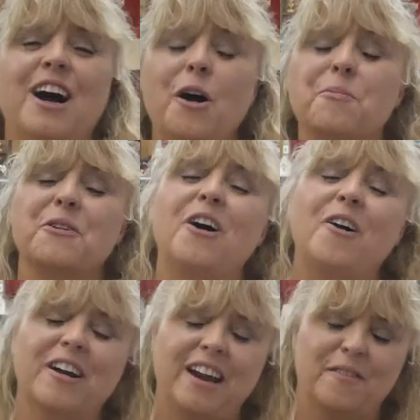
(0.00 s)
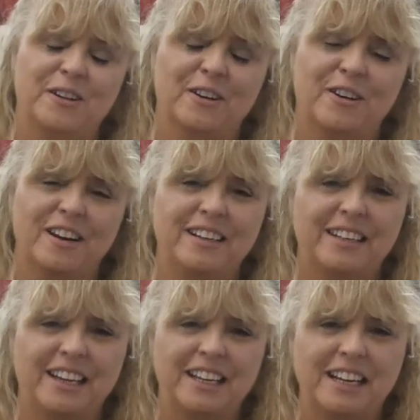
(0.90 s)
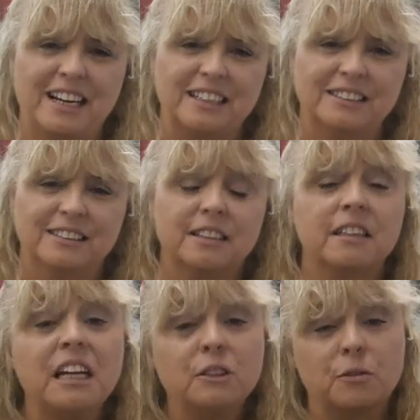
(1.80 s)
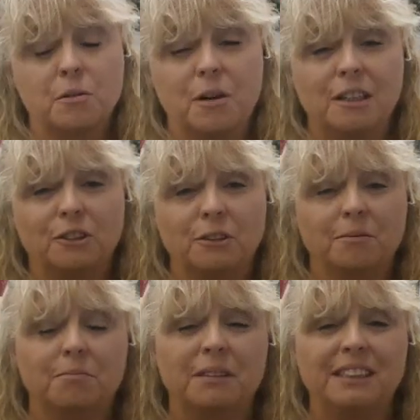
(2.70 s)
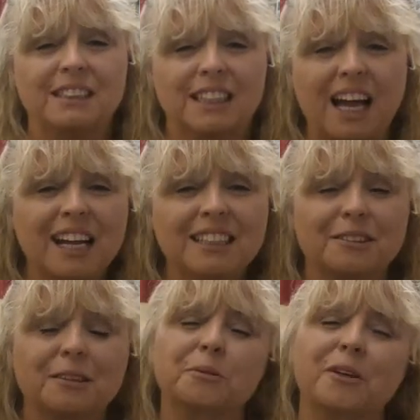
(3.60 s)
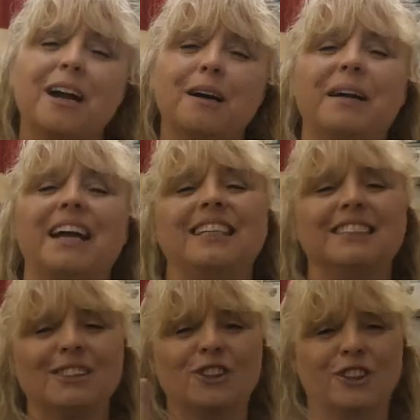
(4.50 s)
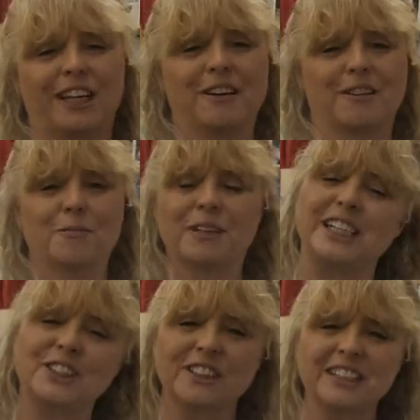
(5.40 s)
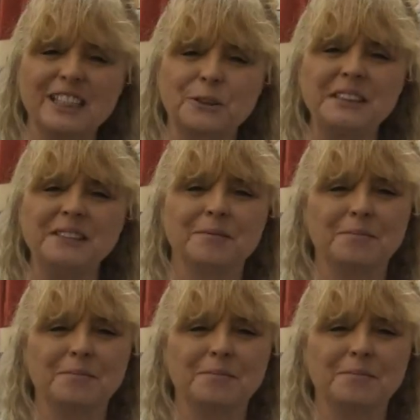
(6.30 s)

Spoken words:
Hope you all are having a great day, guys. Thanks for watching. Please like, subscribe, and share. We'll catch you on the next one.